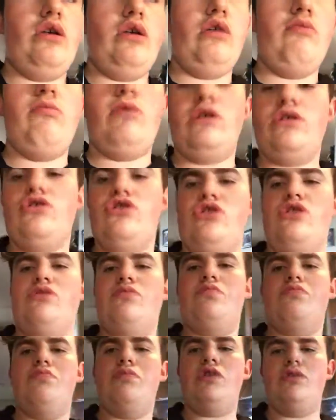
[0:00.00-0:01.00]
it might
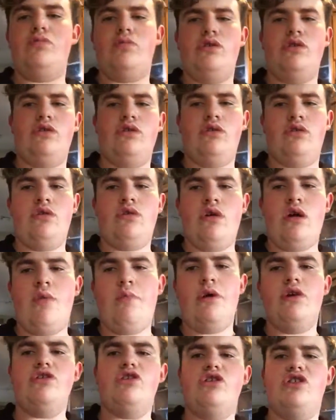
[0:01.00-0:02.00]
just be me.
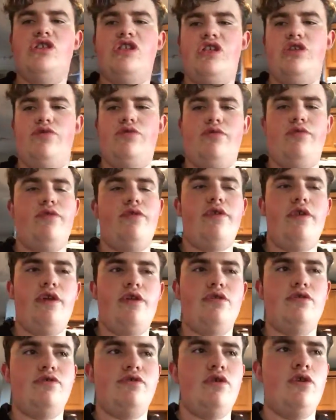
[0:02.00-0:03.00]
Am I just hearing
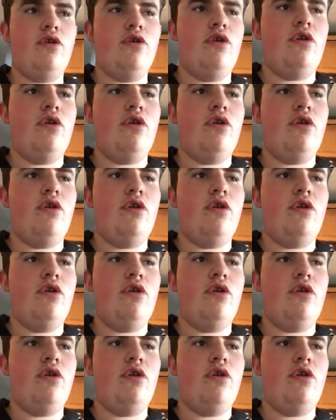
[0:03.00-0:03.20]
things?